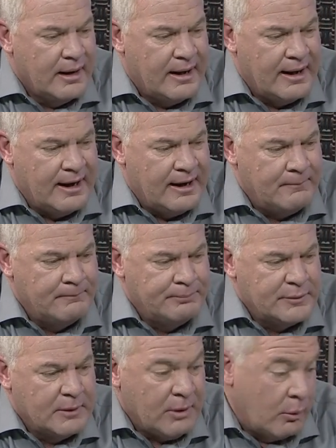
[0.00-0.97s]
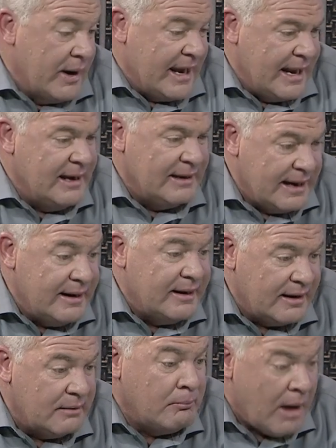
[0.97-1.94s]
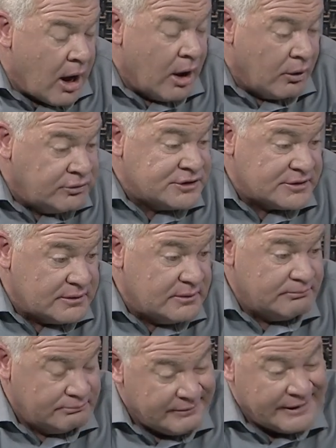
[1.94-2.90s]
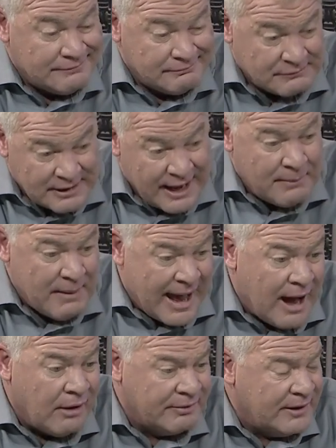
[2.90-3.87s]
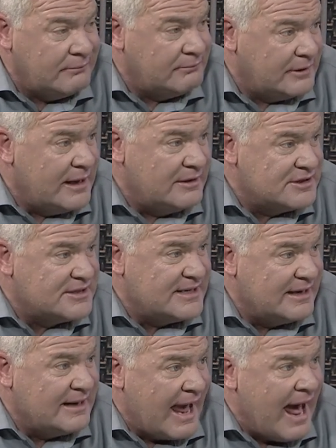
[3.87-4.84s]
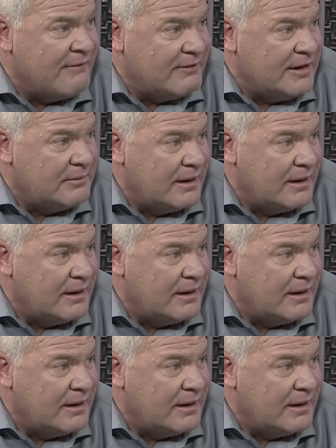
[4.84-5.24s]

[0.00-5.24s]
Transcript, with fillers: But when he needed it most, it came out that he just didn't have it.